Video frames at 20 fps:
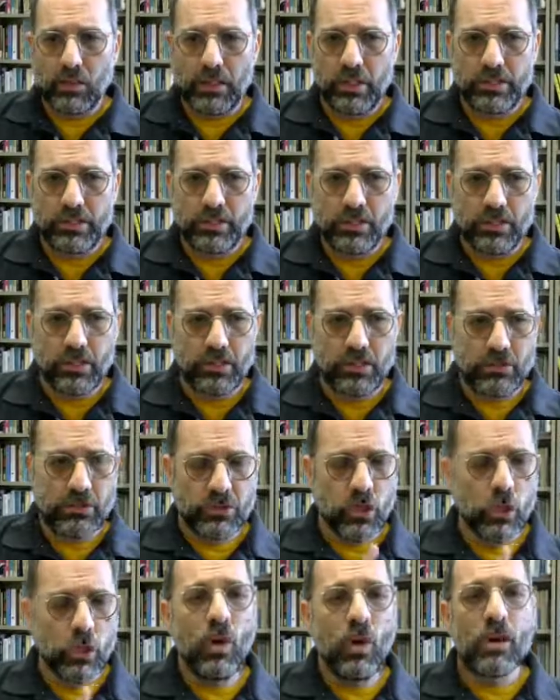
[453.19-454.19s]
it's
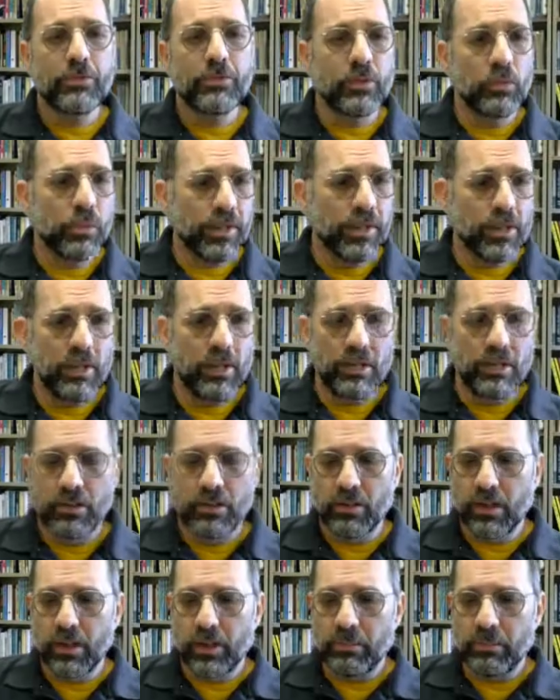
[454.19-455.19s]
too often we
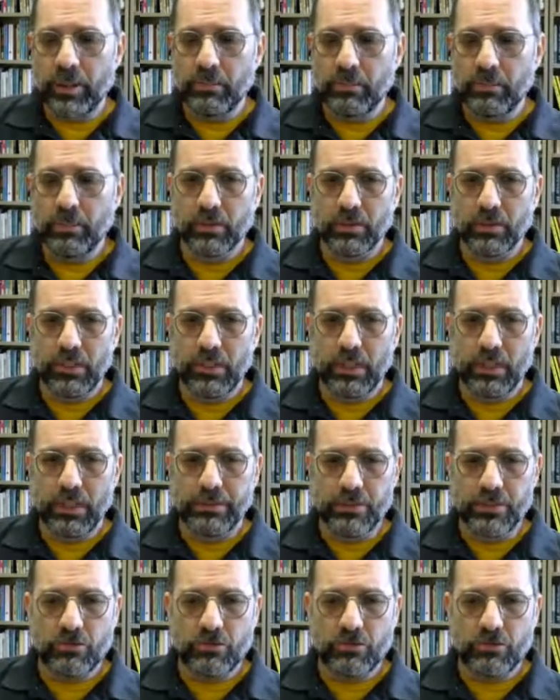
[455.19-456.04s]
hear people